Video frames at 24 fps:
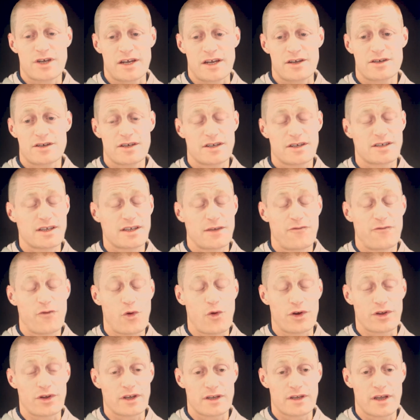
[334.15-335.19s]

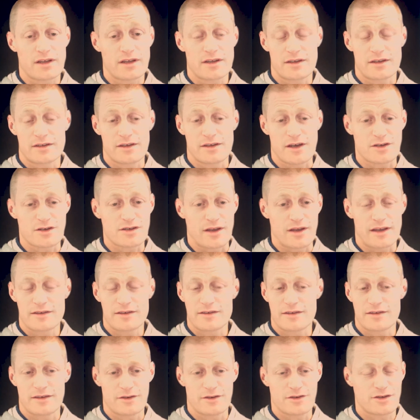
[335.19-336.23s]

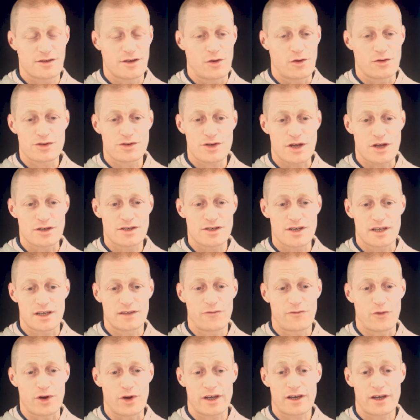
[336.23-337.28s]
GENESIS64 there's no
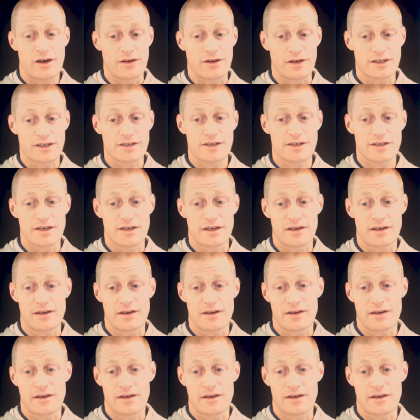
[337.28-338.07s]
sunset for Iconics.